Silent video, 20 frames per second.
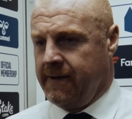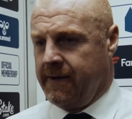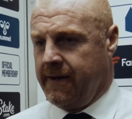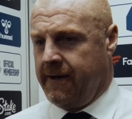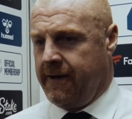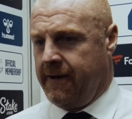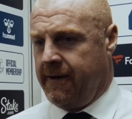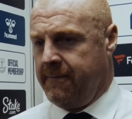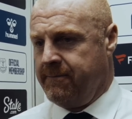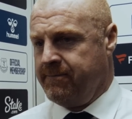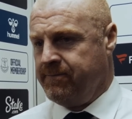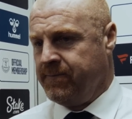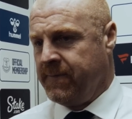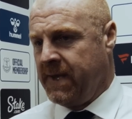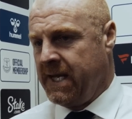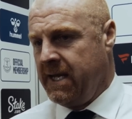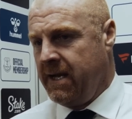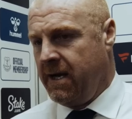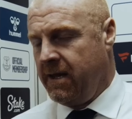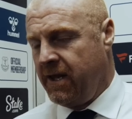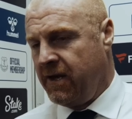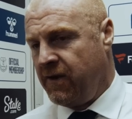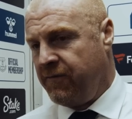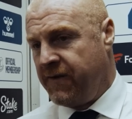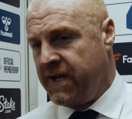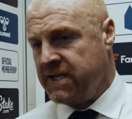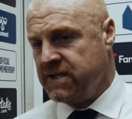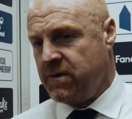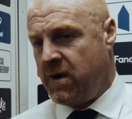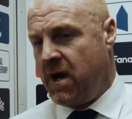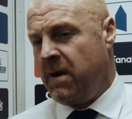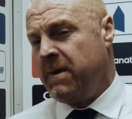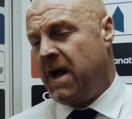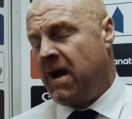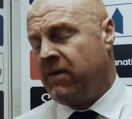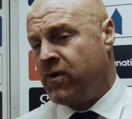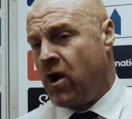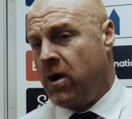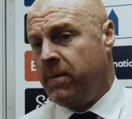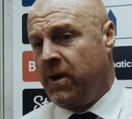And then defensively,
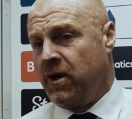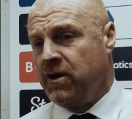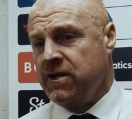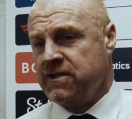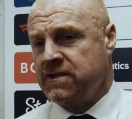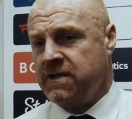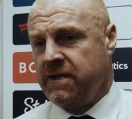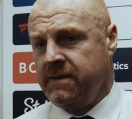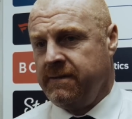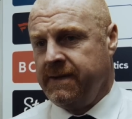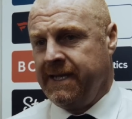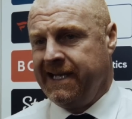I've got to be honest,